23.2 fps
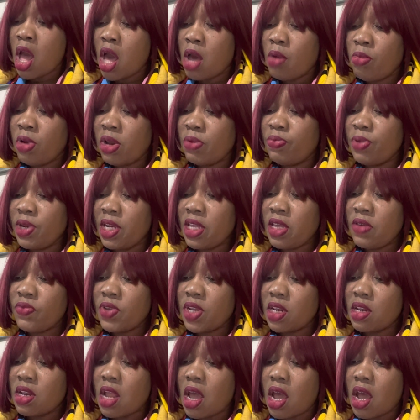But believe
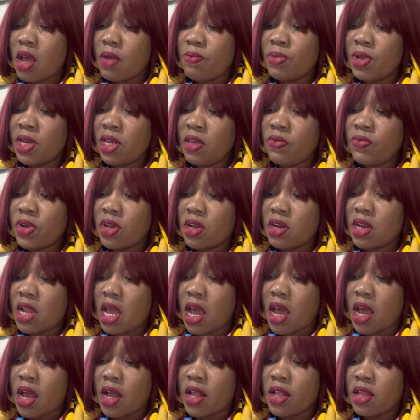it or
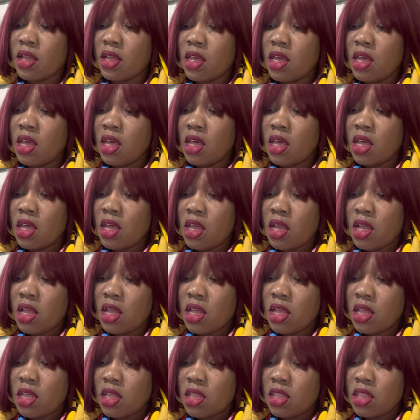not,
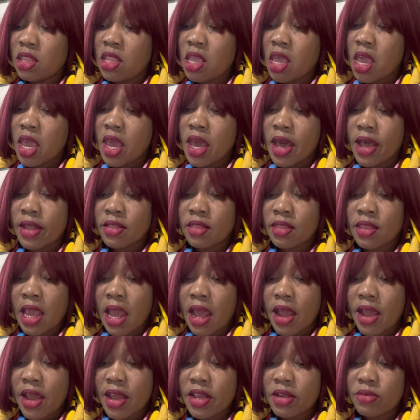there are
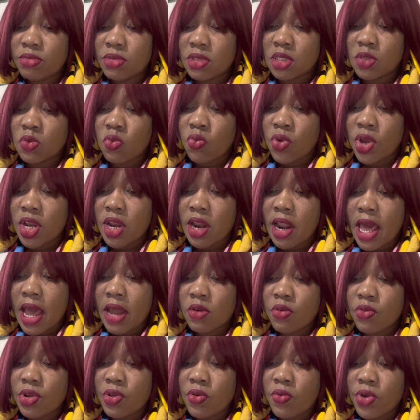times when
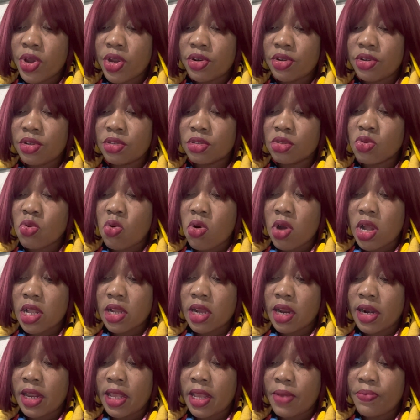lottery winners go
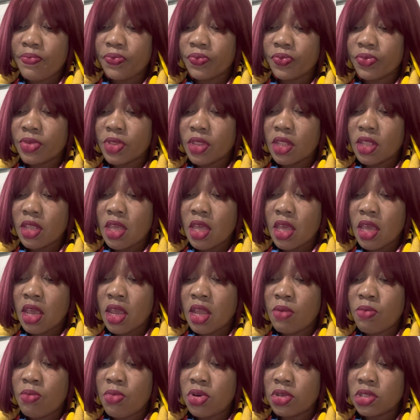unclaimed.
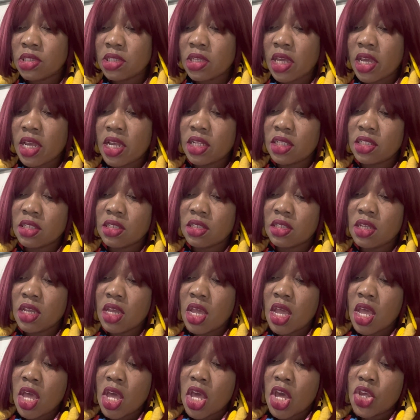In most cases,
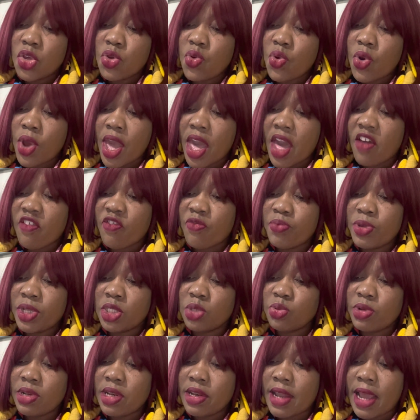you have
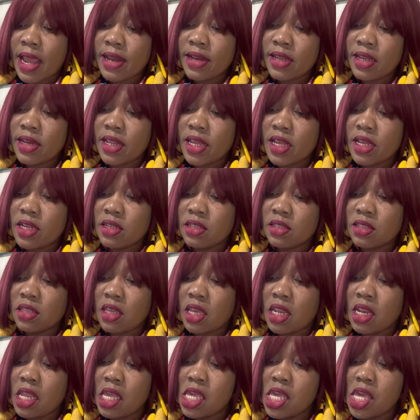between 90 days
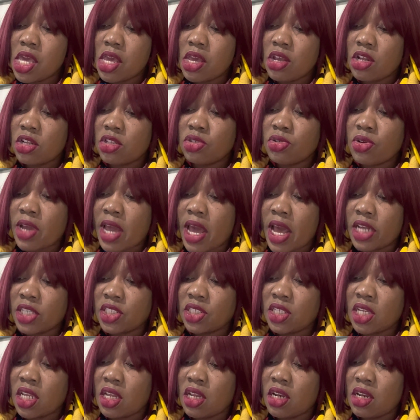and a year to
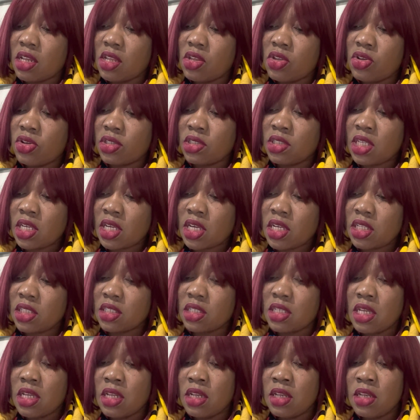cash in your
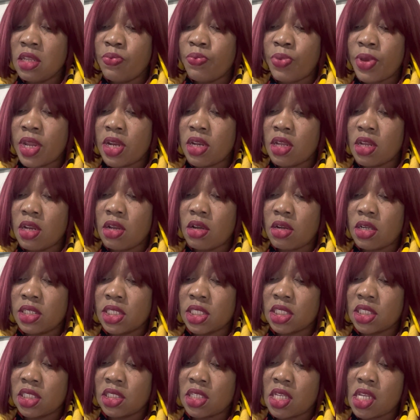ticket, depending on
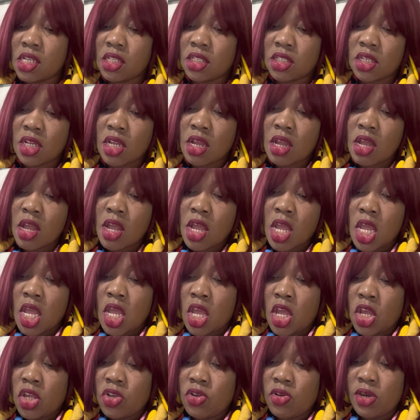the state
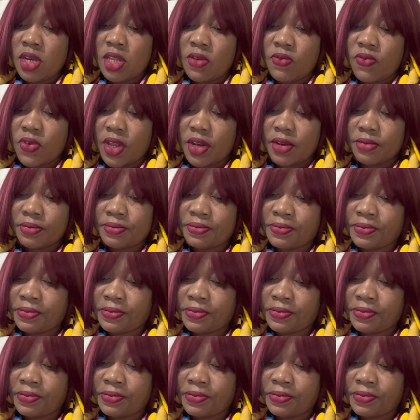you live in.